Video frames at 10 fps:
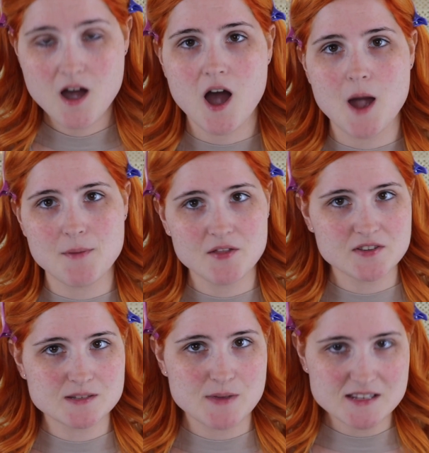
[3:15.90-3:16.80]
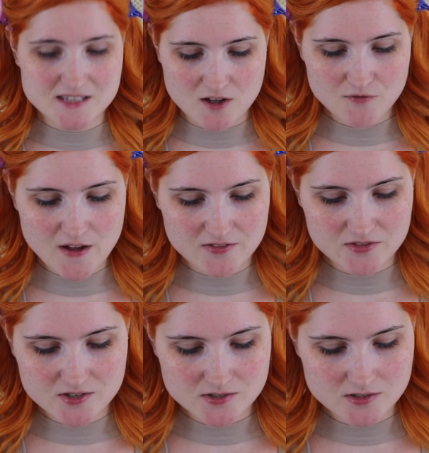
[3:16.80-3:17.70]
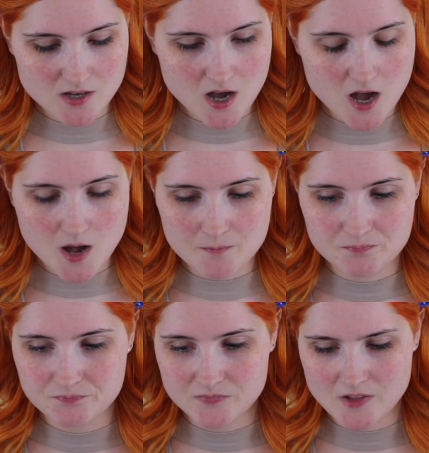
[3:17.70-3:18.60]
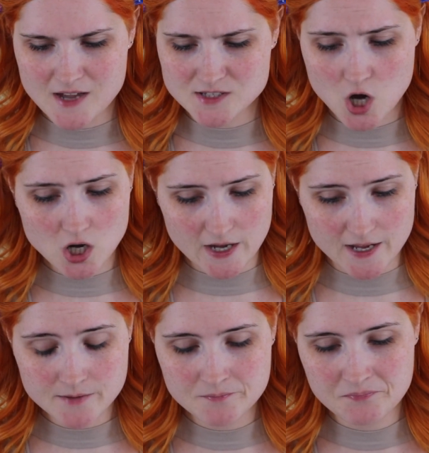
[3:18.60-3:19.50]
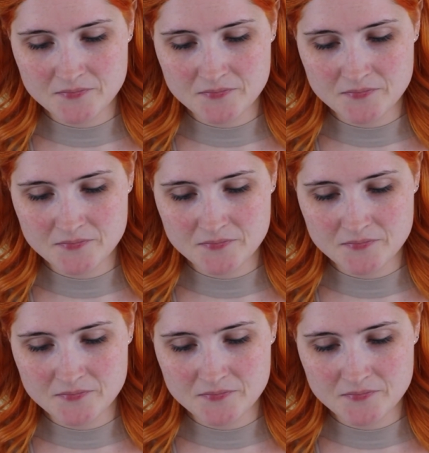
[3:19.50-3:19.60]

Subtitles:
I bought this myself at the at Target,